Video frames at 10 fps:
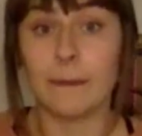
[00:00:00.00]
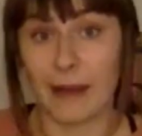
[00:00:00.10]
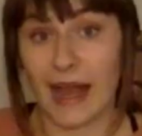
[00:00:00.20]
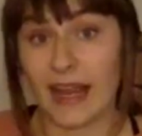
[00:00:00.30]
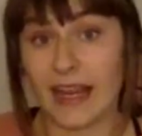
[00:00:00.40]

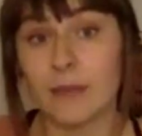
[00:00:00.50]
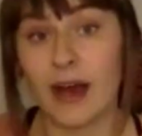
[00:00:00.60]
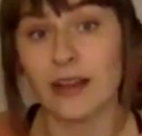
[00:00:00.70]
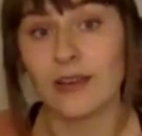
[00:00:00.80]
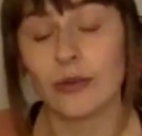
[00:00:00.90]
buying
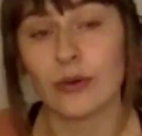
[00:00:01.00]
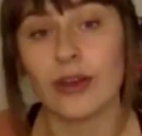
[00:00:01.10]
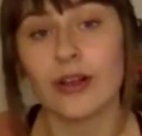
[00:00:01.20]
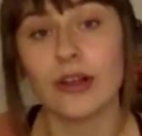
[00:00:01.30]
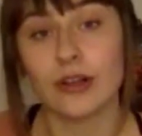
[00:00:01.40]
potting
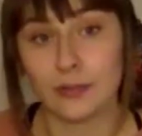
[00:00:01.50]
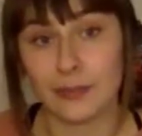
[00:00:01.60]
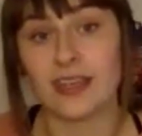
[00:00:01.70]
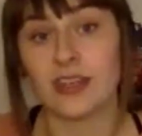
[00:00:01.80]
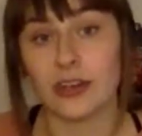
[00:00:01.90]
soil or
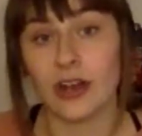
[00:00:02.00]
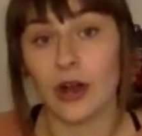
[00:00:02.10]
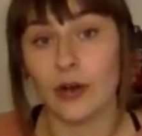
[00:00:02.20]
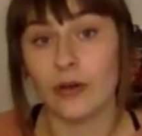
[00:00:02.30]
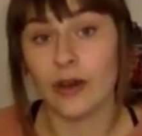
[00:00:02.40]
making your
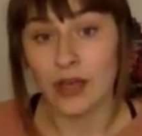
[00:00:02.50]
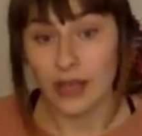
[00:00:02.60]
own.